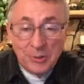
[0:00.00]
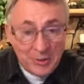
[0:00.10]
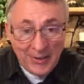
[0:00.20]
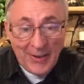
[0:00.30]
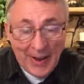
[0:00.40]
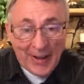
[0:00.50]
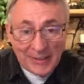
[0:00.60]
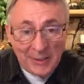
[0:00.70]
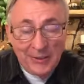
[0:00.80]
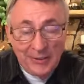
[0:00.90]
to God.
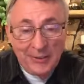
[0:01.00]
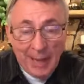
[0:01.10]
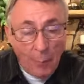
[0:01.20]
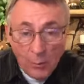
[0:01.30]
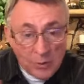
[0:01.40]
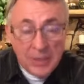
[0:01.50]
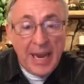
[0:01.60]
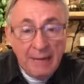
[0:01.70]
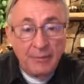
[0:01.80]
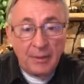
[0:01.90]
You, you, that won't
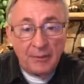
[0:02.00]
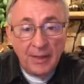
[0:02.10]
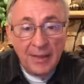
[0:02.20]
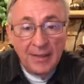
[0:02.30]
save you.